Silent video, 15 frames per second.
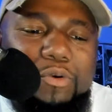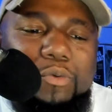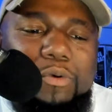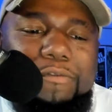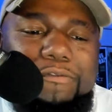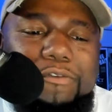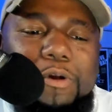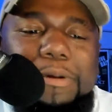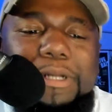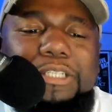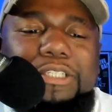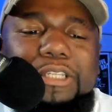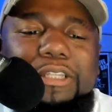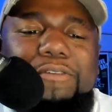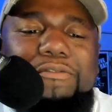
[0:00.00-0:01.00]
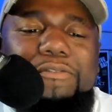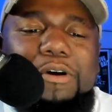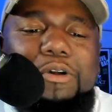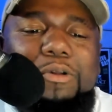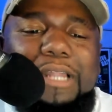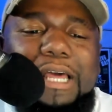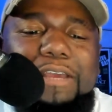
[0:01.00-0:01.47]
referring to the
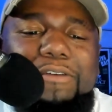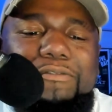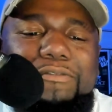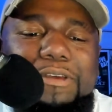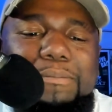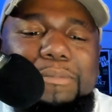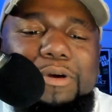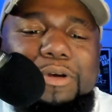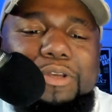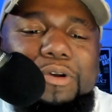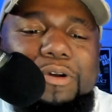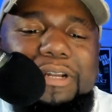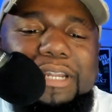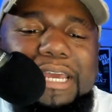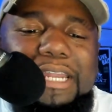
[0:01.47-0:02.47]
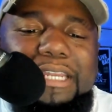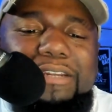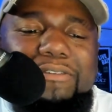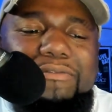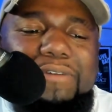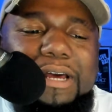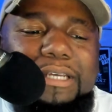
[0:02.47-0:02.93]
funnel like female urinating
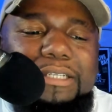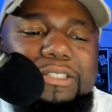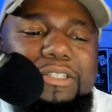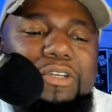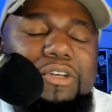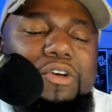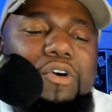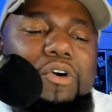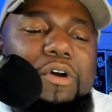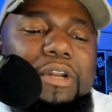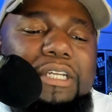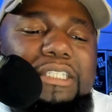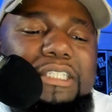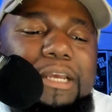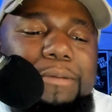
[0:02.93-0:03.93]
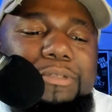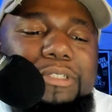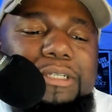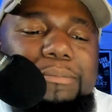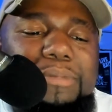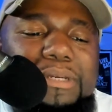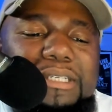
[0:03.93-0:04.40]
device on
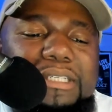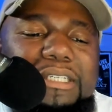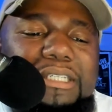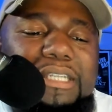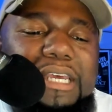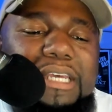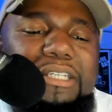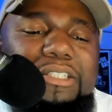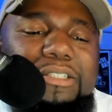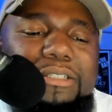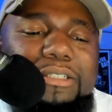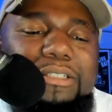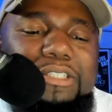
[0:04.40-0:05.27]
exceptionally busy days.